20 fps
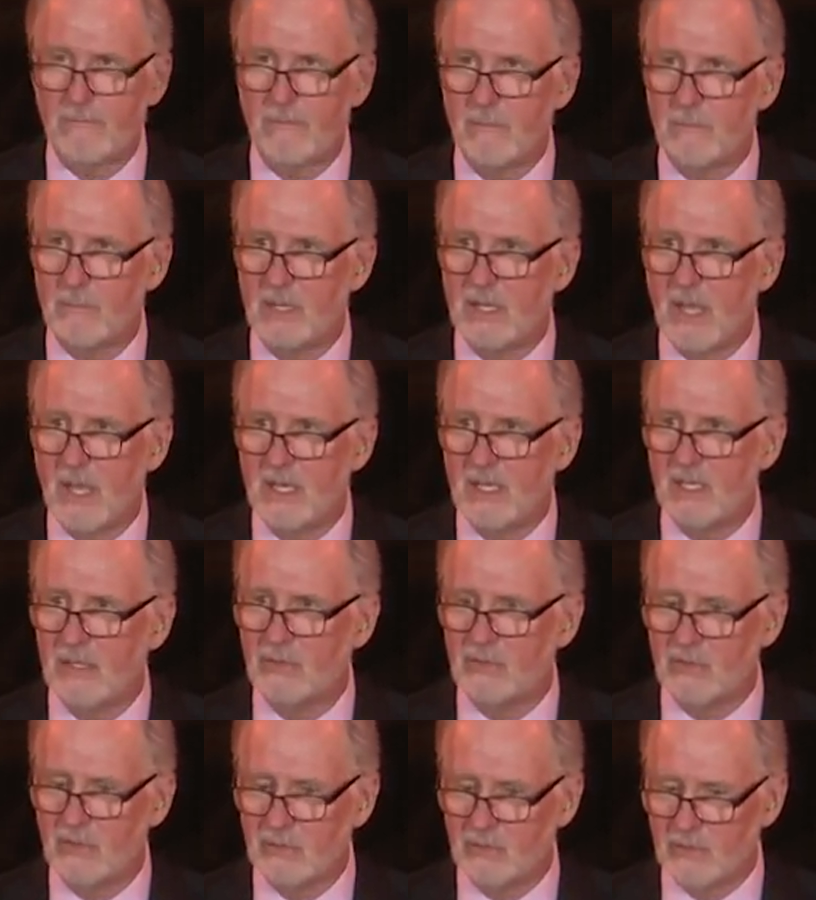from BAE
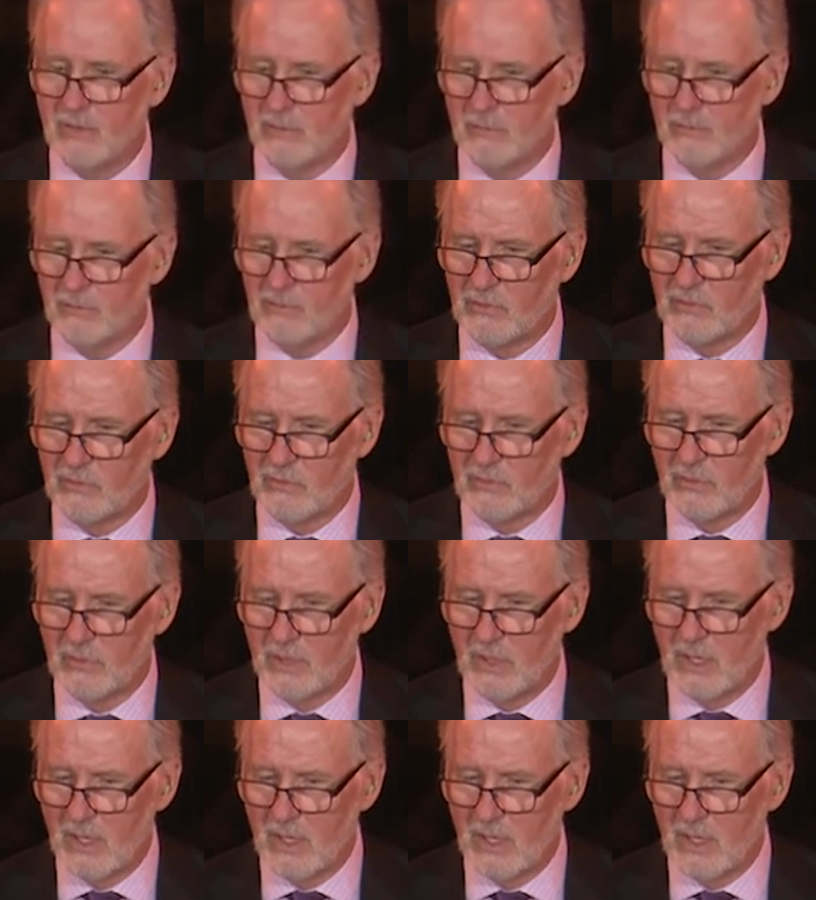Systems,